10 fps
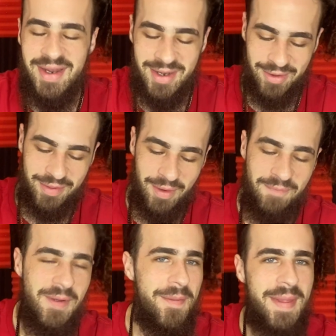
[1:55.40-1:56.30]
You know, so
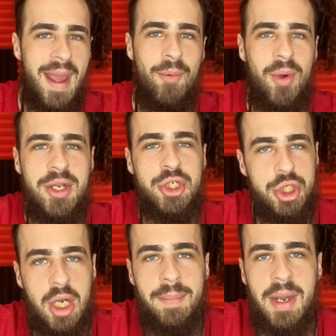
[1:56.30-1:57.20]
I felt that one
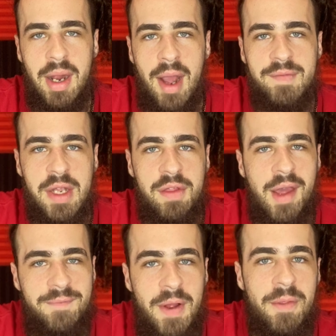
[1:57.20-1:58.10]
should have been obvious.
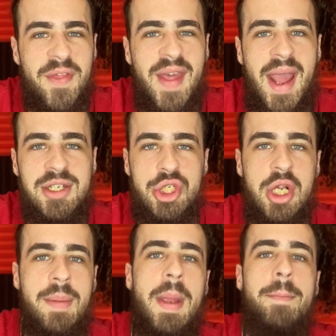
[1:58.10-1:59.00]
I felt that
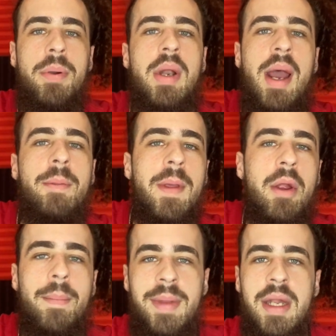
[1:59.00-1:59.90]
should have been put out
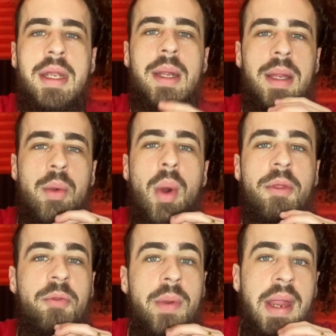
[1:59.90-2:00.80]
there immediately.
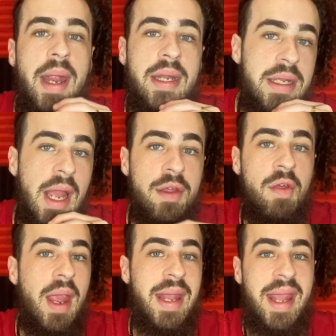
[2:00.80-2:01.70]
While 380,
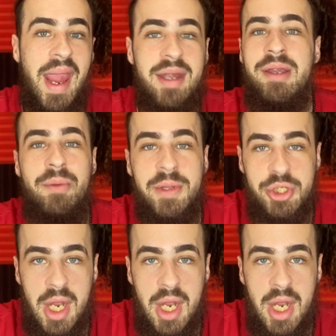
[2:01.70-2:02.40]
yes, it can do the